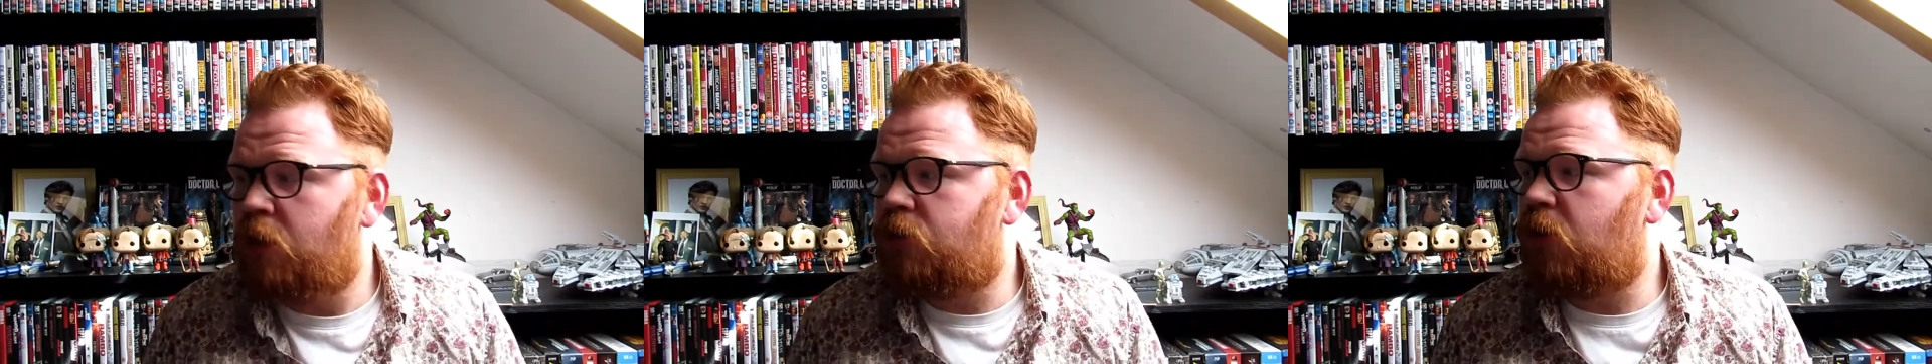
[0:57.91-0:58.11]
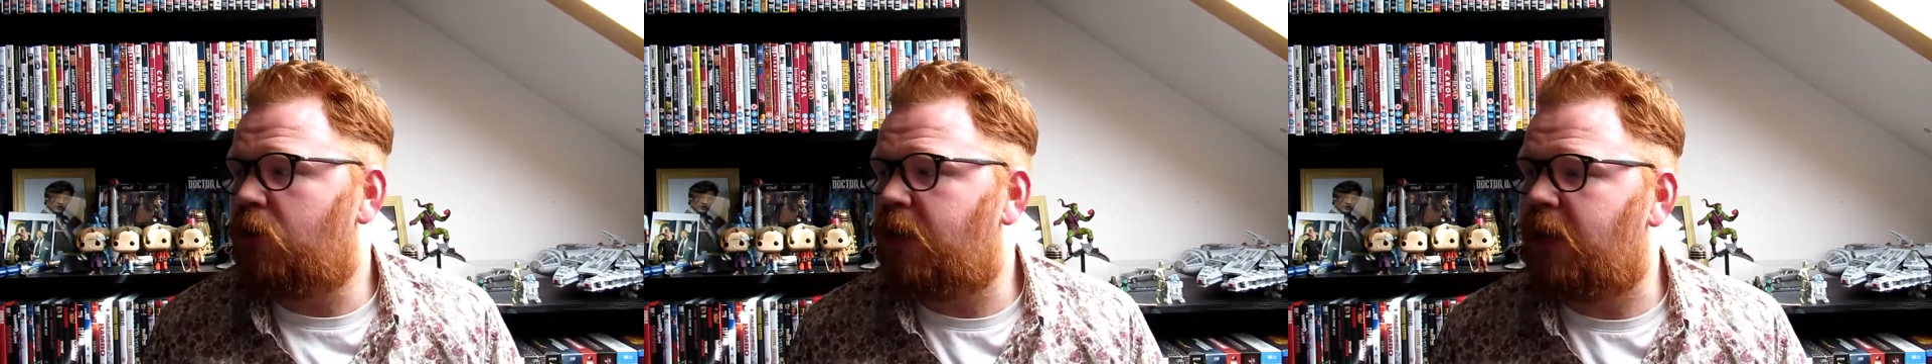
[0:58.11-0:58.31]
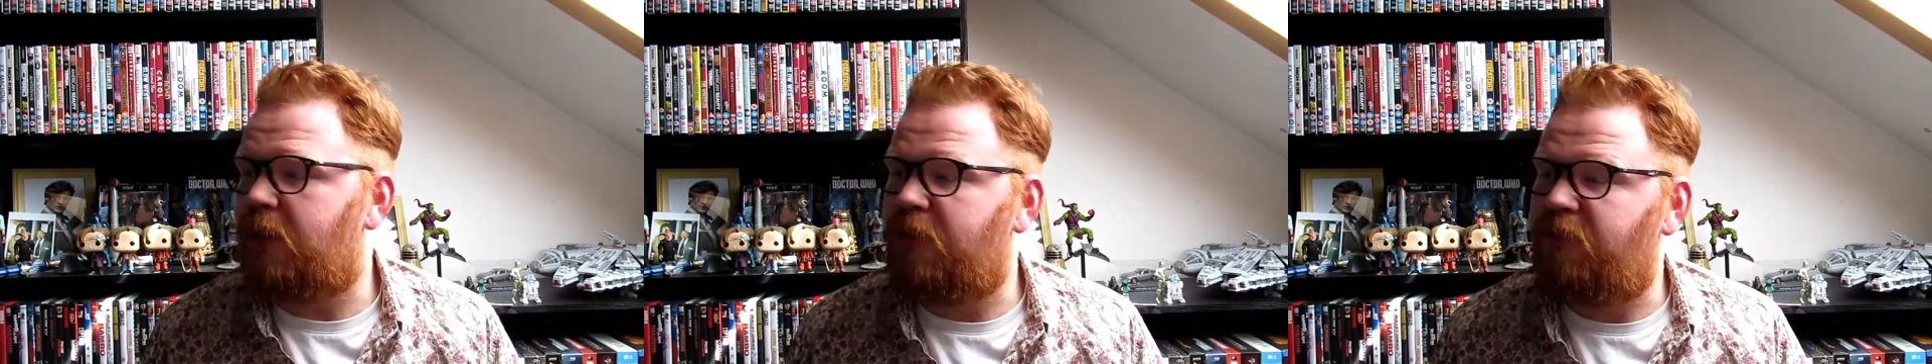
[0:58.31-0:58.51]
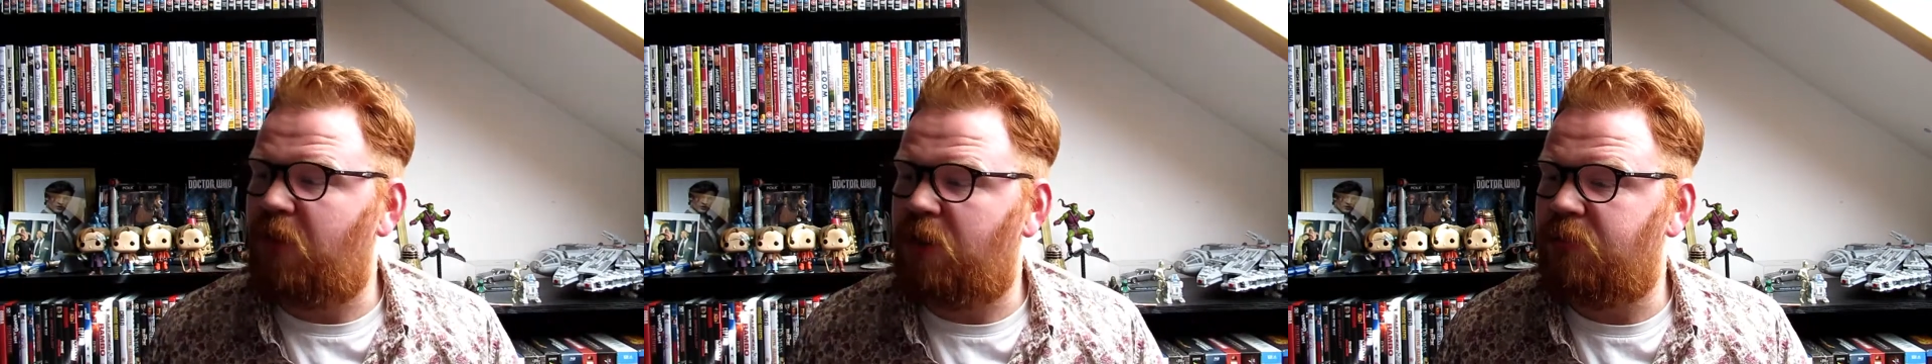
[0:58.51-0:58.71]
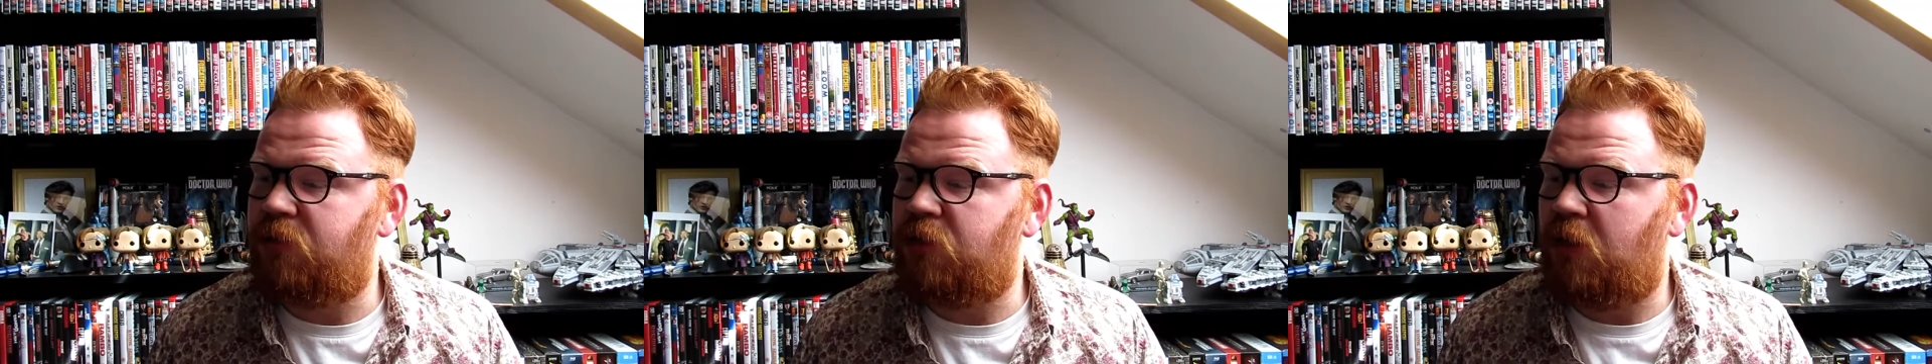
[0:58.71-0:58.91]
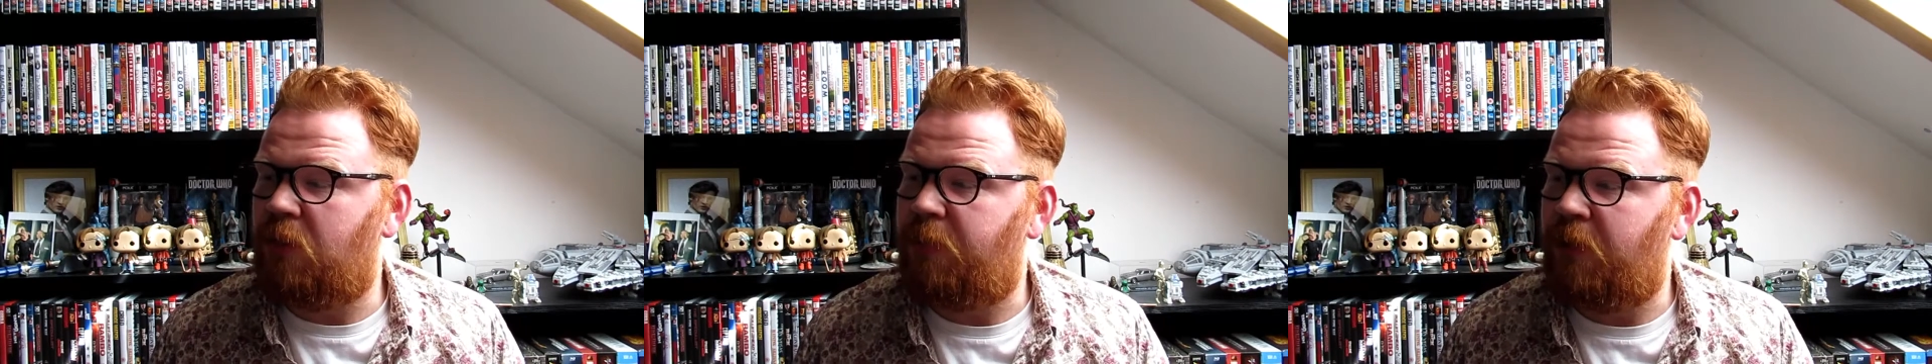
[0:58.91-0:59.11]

So yeah, the film is all